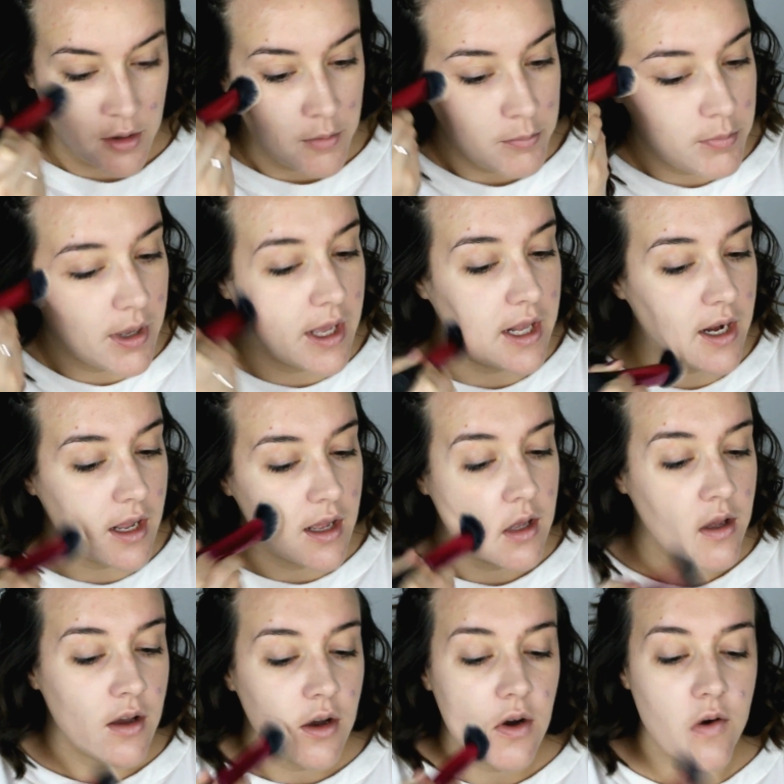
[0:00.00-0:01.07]
But
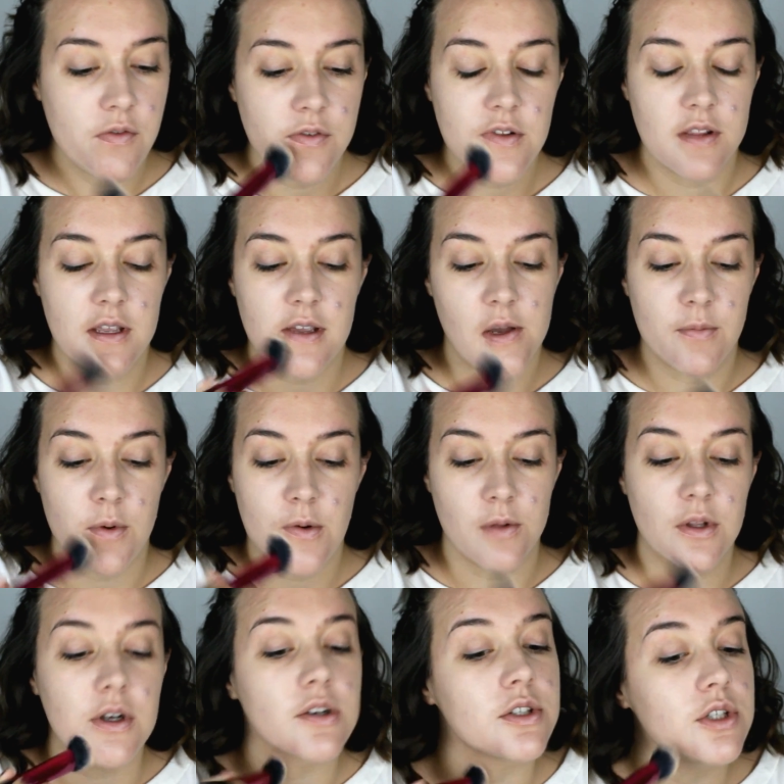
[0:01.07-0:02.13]
hopefully it won't
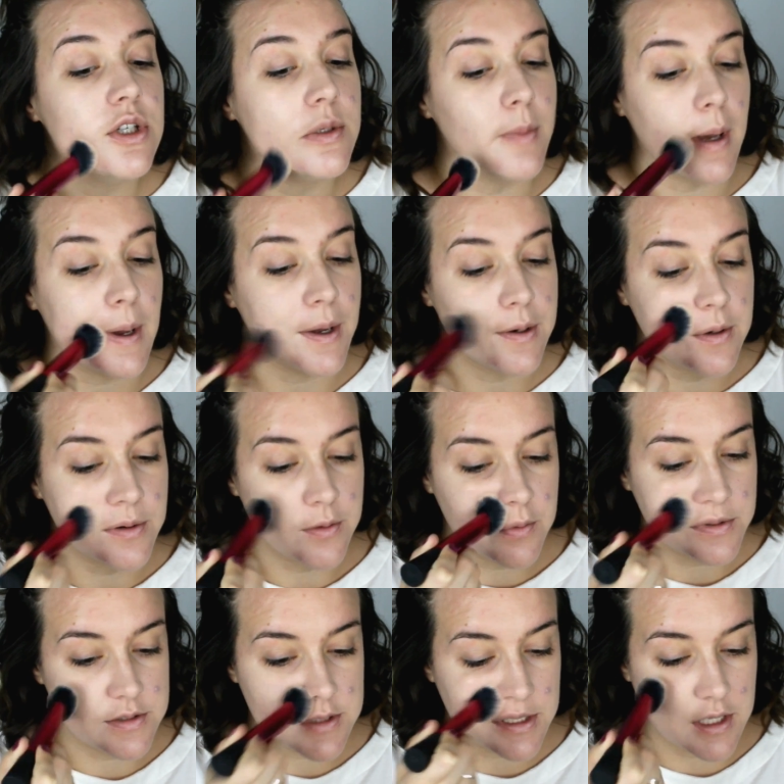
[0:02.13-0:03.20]
look too bad
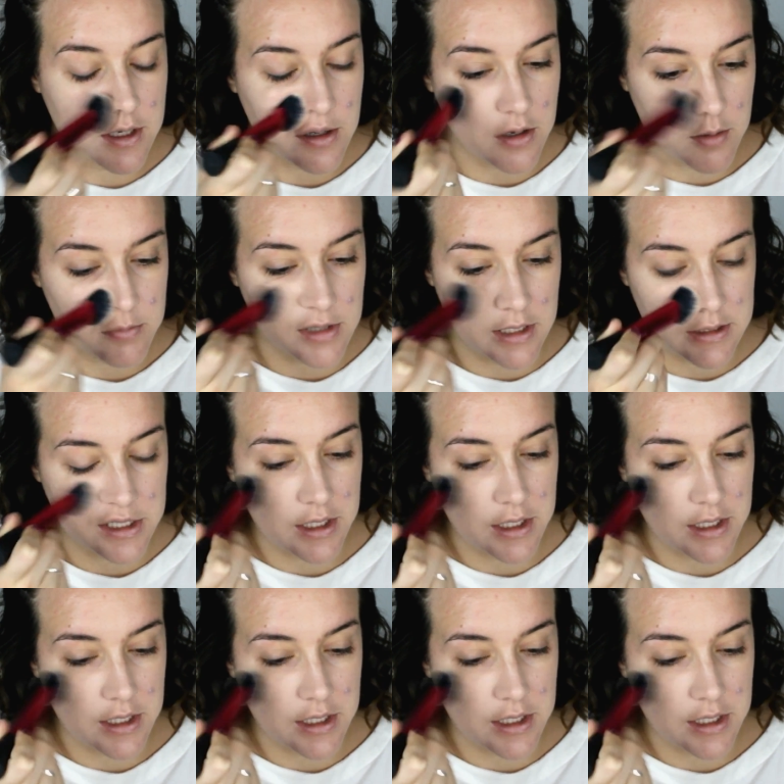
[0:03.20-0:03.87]
once I get it all blended